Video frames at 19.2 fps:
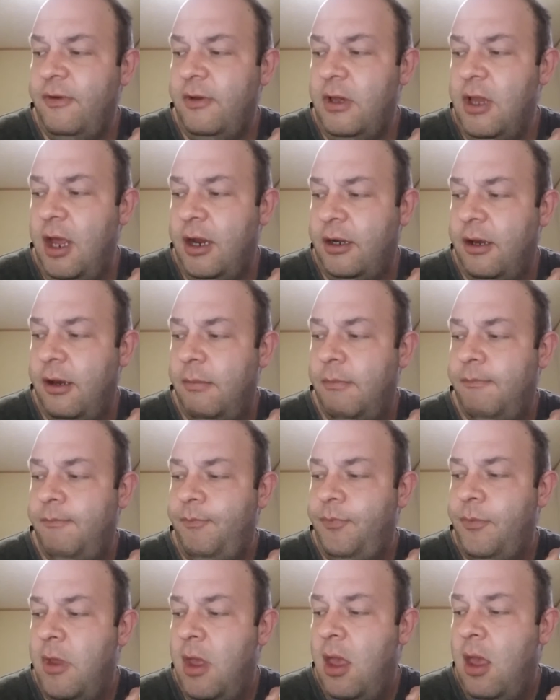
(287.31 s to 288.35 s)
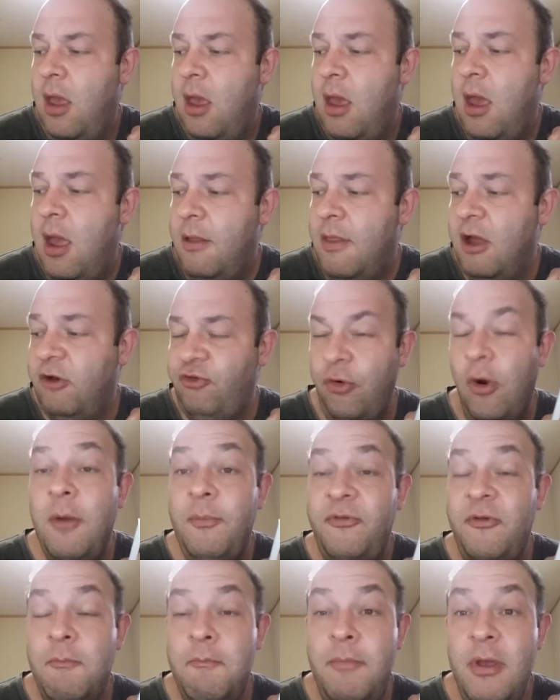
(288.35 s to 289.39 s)
elected that
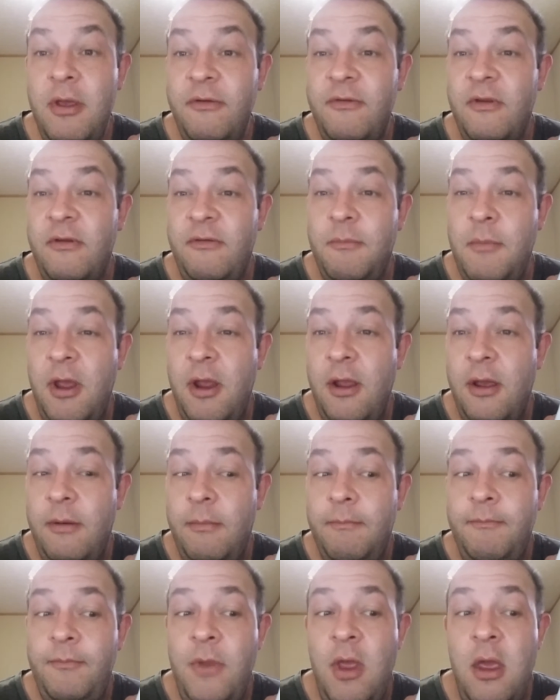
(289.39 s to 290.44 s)
Trump's a businessman.